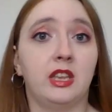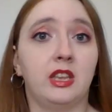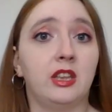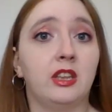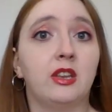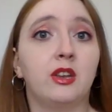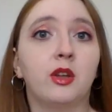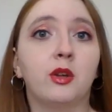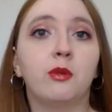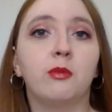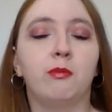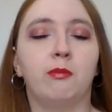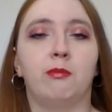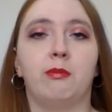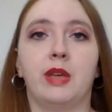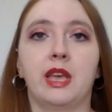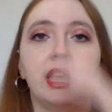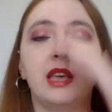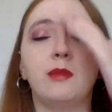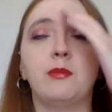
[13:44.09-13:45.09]

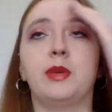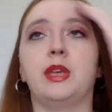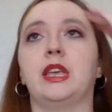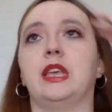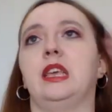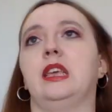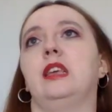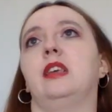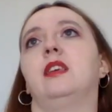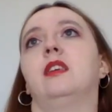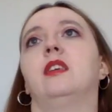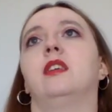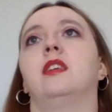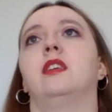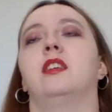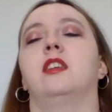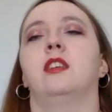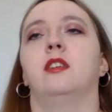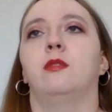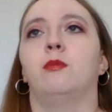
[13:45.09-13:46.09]
maybe
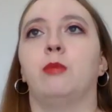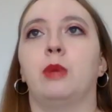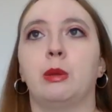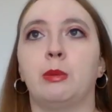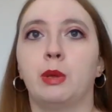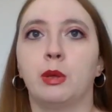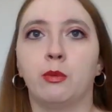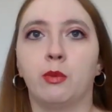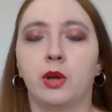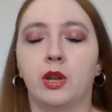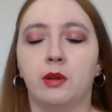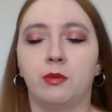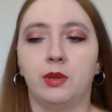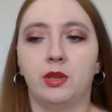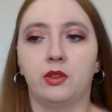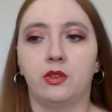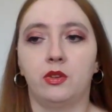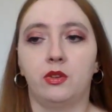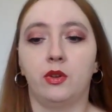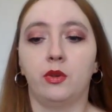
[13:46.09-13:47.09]
it wanted
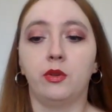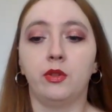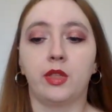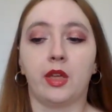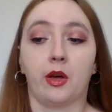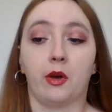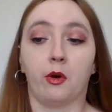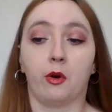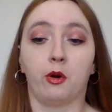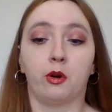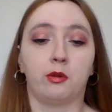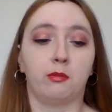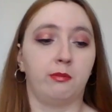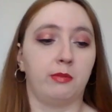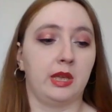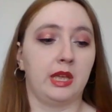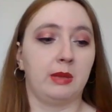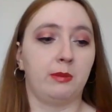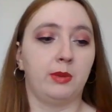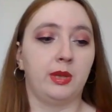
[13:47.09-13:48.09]
me to know that, or
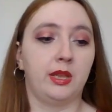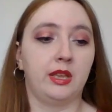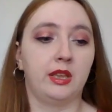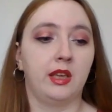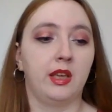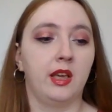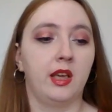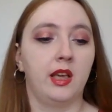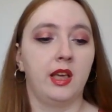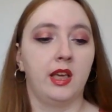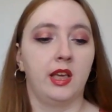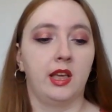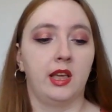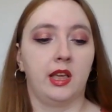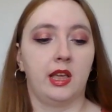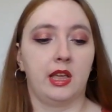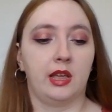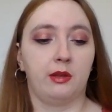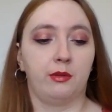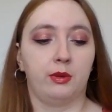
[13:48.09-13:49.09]
maybe
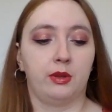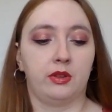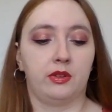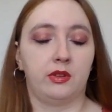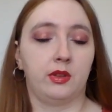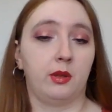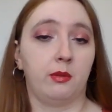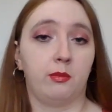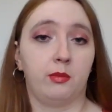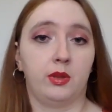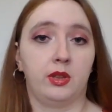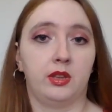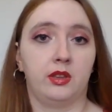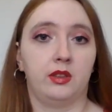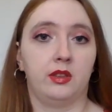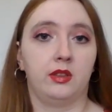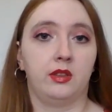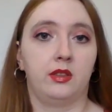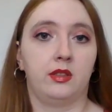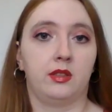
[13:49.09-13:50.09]
it was
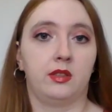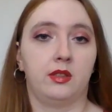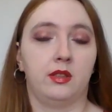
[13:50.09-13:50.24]
someone,